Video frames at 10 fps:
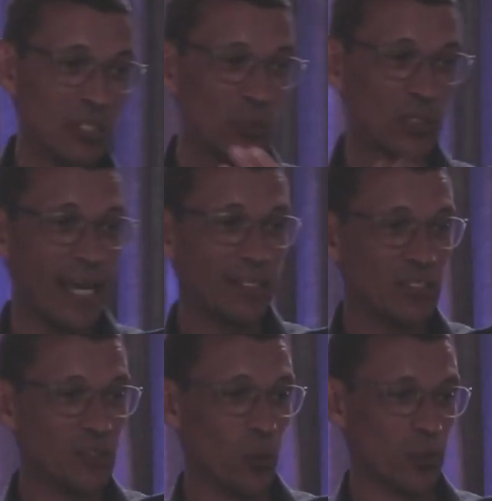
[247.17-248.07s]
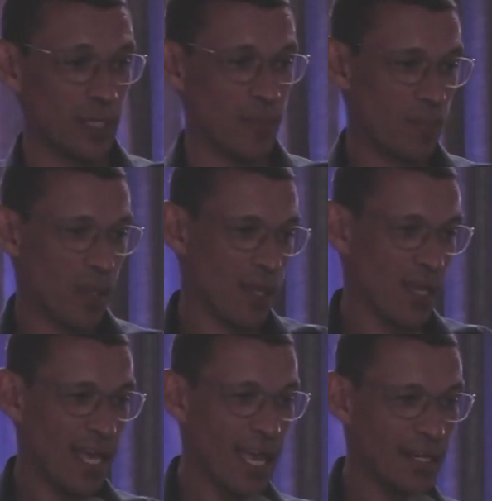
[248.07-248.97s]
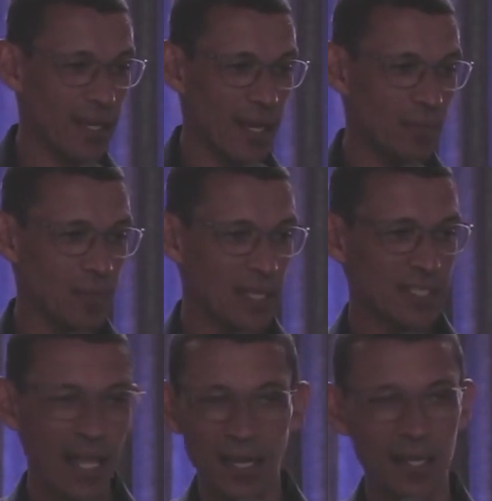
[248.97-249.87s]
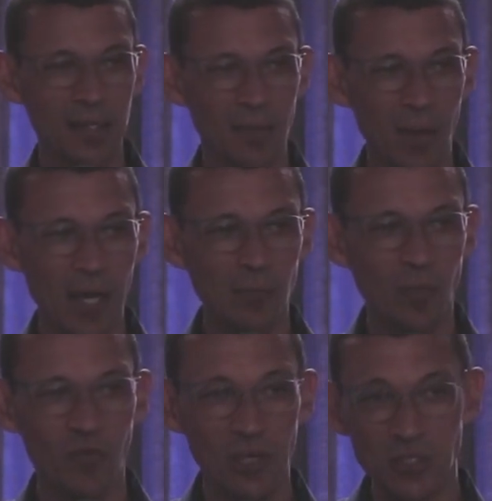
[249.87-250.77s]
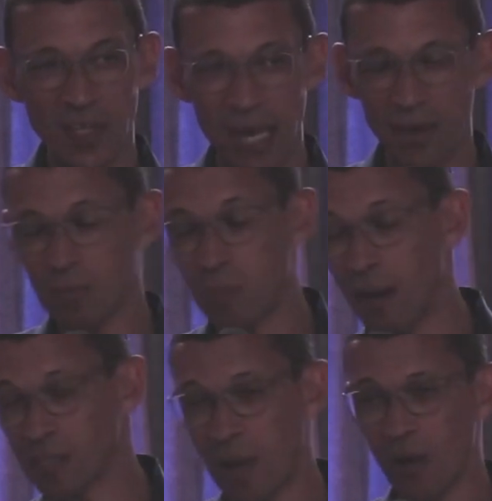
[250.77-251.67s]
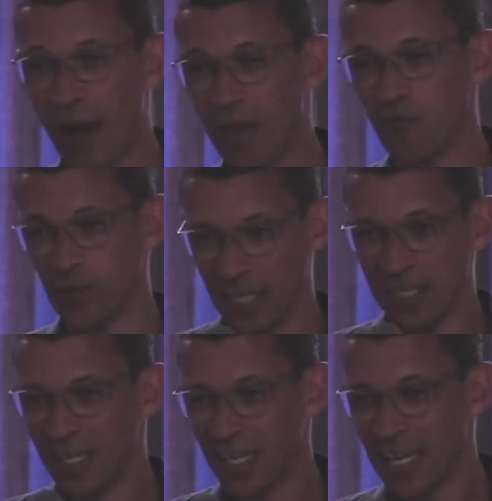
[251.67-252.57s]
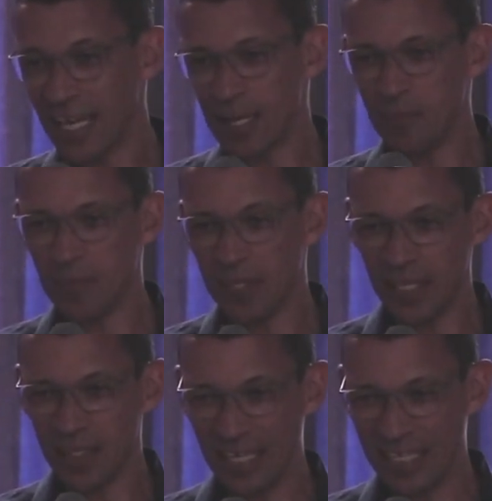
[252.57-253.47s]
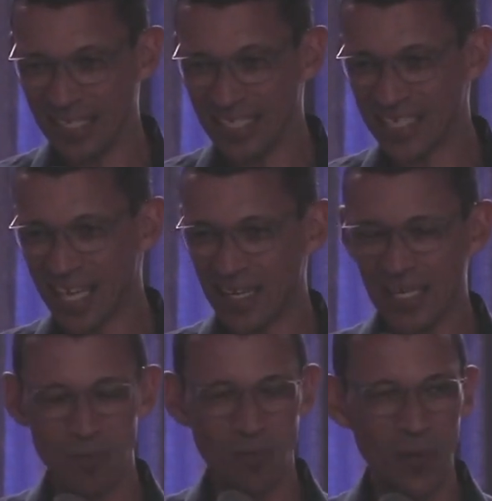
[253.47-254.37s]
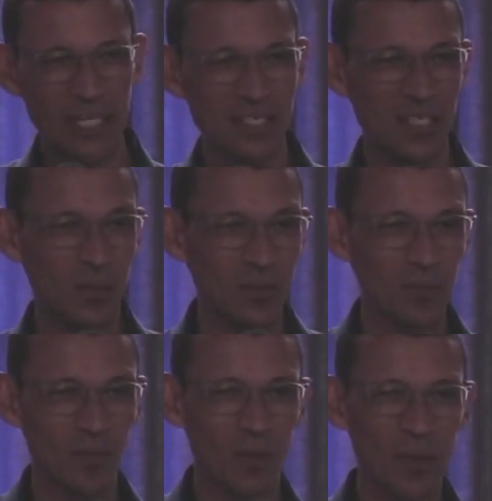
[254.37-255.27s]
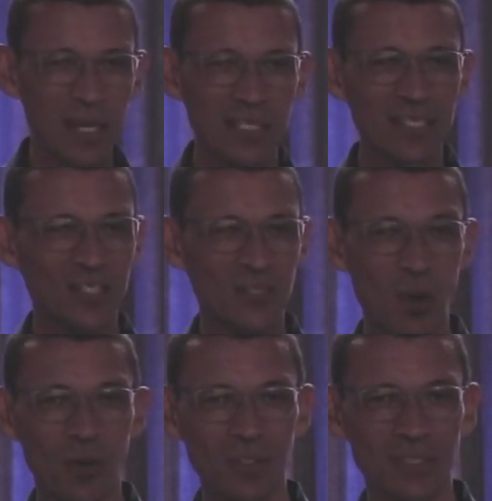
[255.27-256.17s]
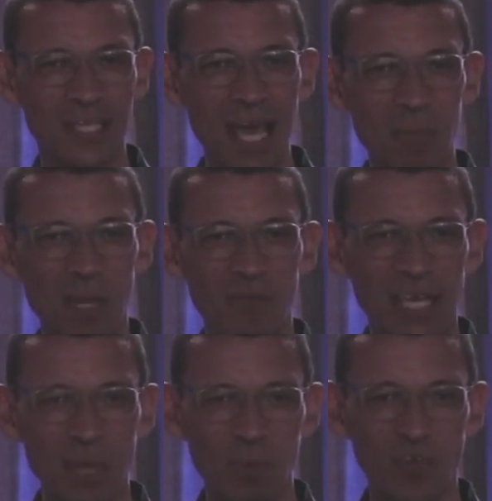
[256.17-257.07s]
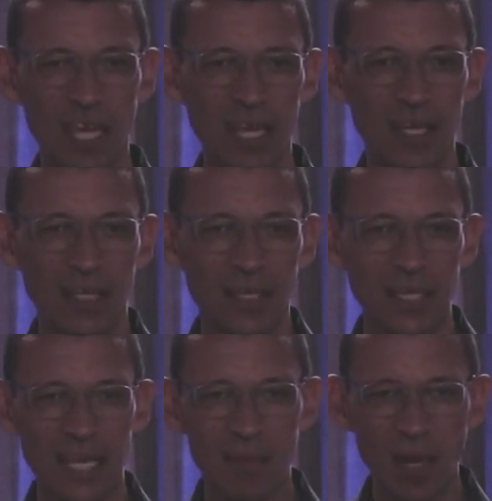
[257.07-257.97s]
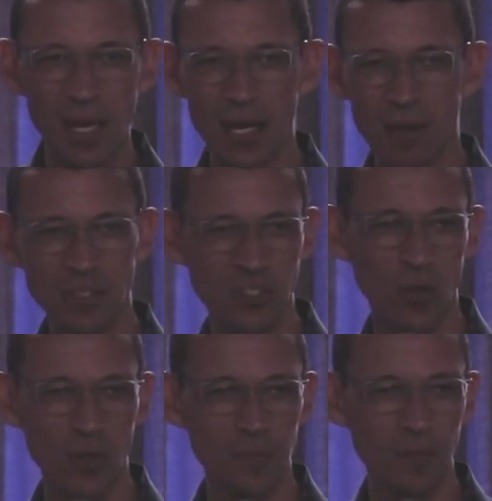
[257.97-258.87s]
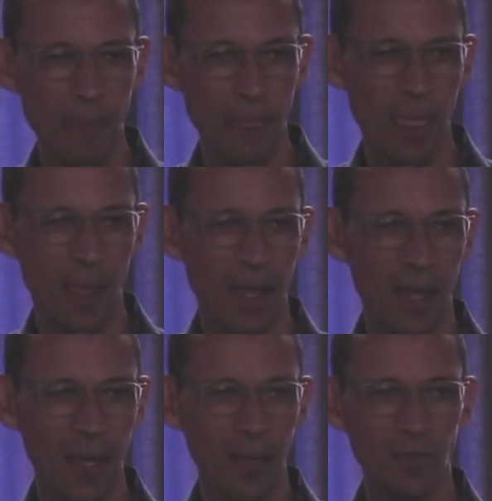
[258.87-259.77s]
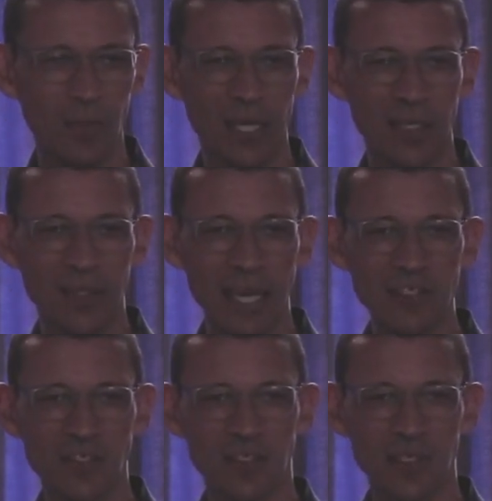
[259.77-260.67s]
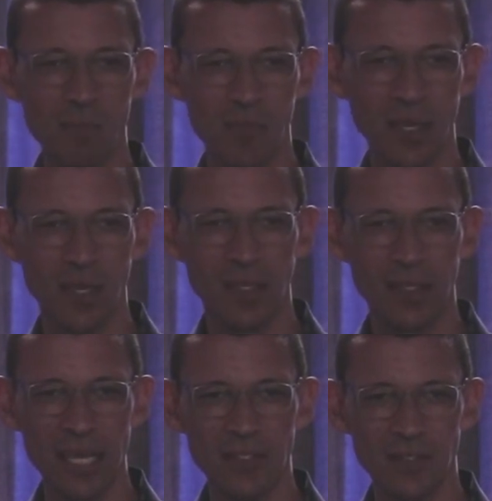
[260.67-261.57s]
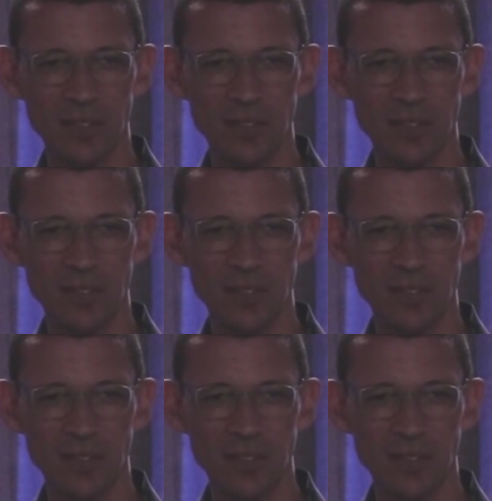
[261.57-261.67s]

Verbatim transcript: to date his daughter. And um, it's like, well, first you got to get past my rifle. Um, it's got a, what is it? What is the song's name, love? I keep on forgetting it. Anybody know the song? Um, Kates something, Kates.